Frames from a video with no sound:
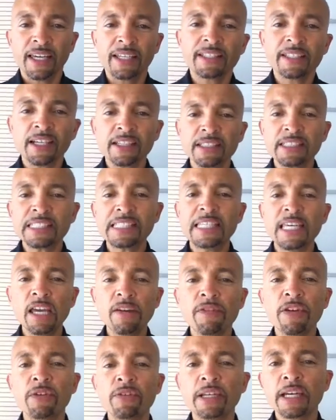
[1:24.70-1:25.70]
It doesn't
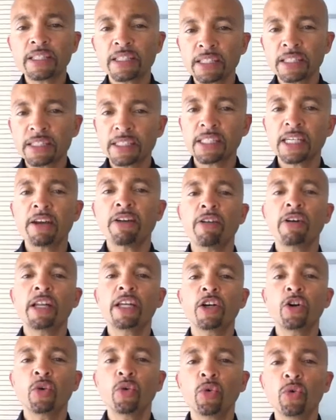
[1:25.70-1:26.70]
give you
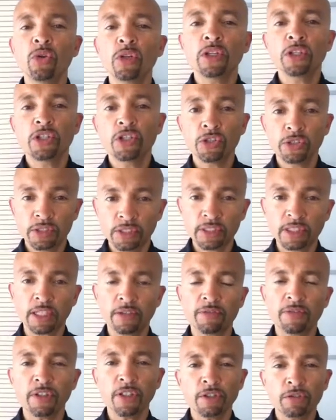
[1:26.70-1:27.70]
necessarily all the good
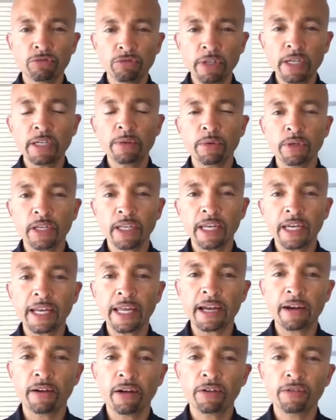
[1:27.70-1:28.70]
stuff that you'd really want to get
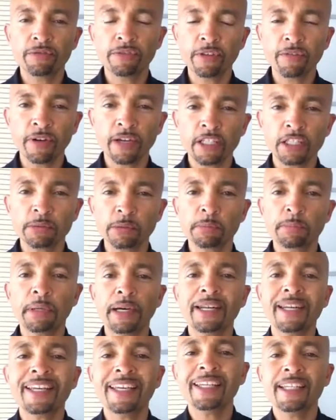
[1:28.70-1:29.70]
out of the vegetable,
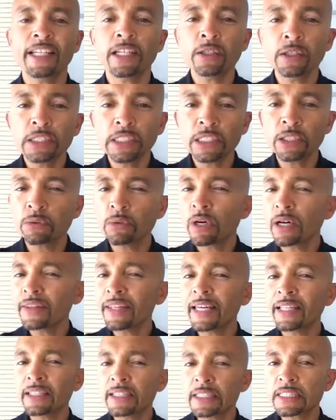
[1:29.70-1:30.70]
but you know what? At
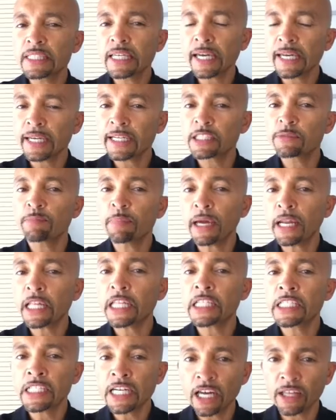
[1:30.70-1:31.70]
the end of the day, it's better
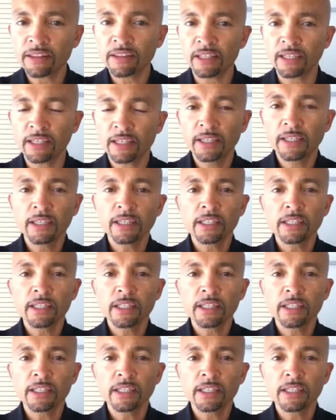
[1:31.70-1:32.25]
than nothing.